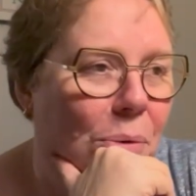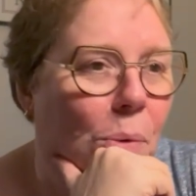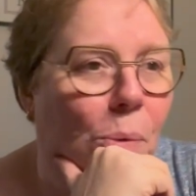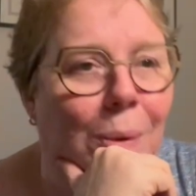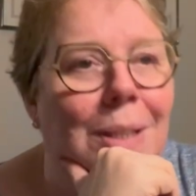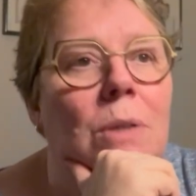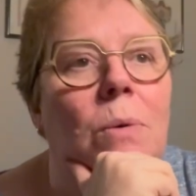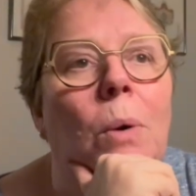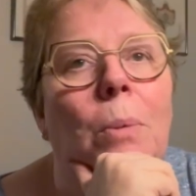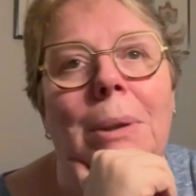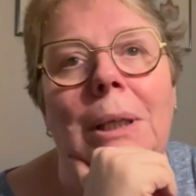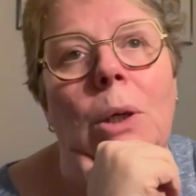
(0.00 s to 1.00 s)
which will
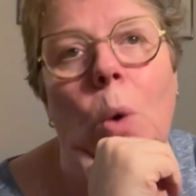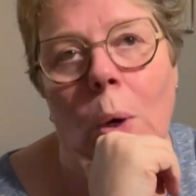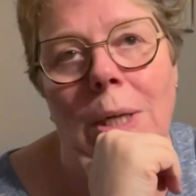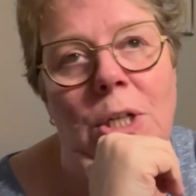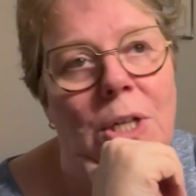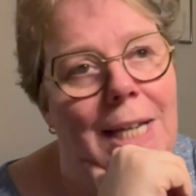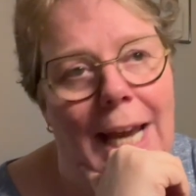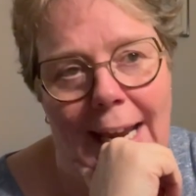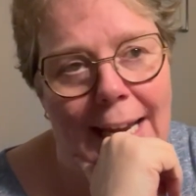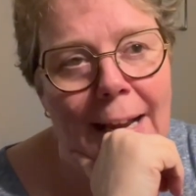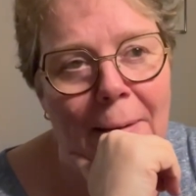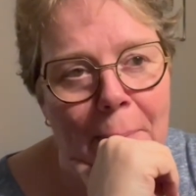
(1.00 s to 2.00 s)
be your
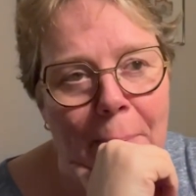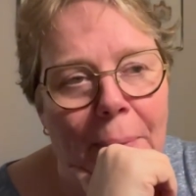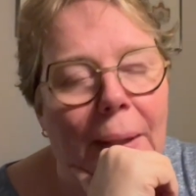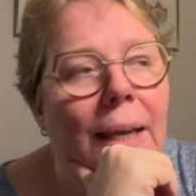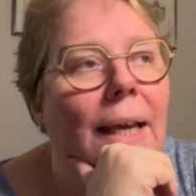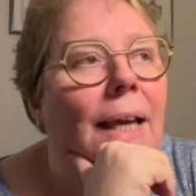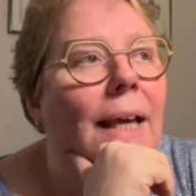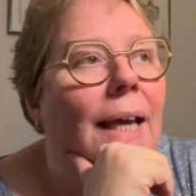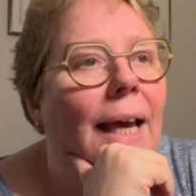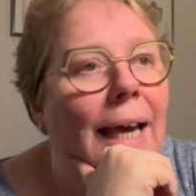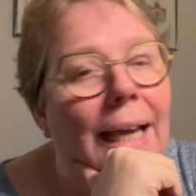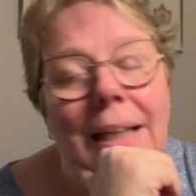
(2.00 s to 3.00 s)
today.
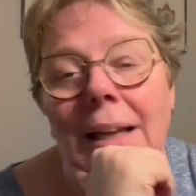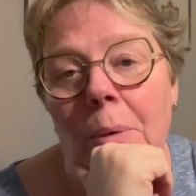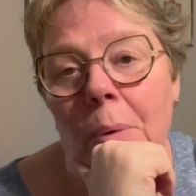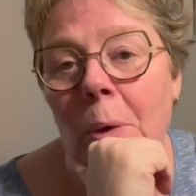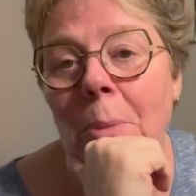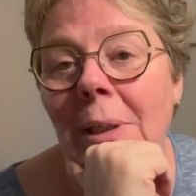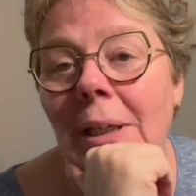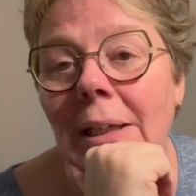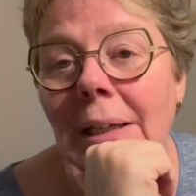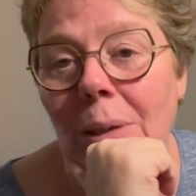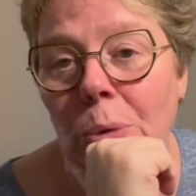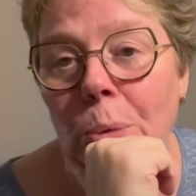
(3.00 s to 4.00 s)
And there will be a
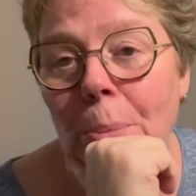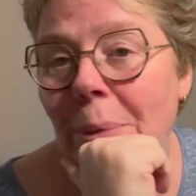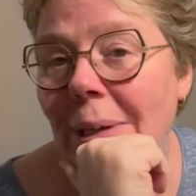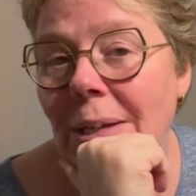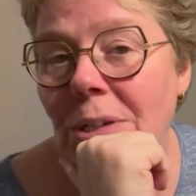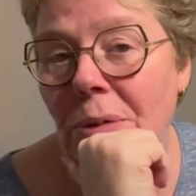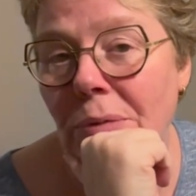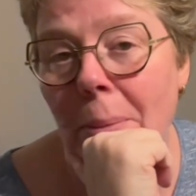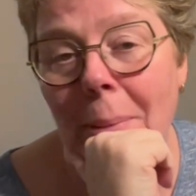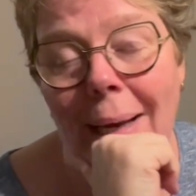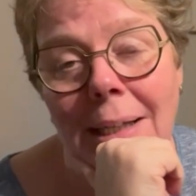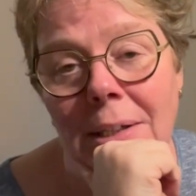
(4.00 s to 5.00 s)
new piece of the
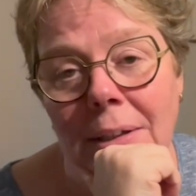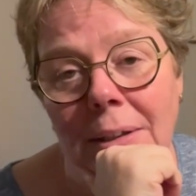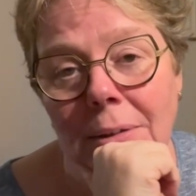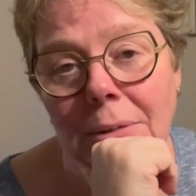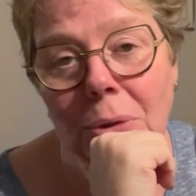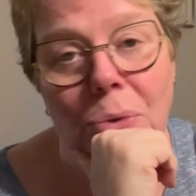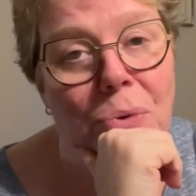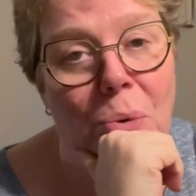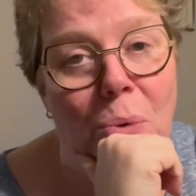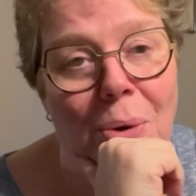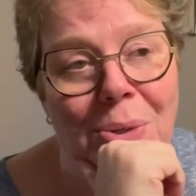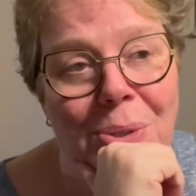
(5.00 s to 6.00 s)
pattern, of
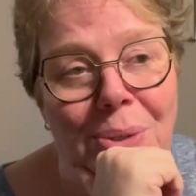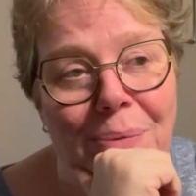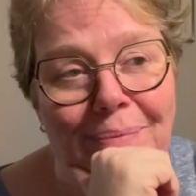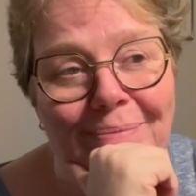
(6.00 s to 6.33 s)
course.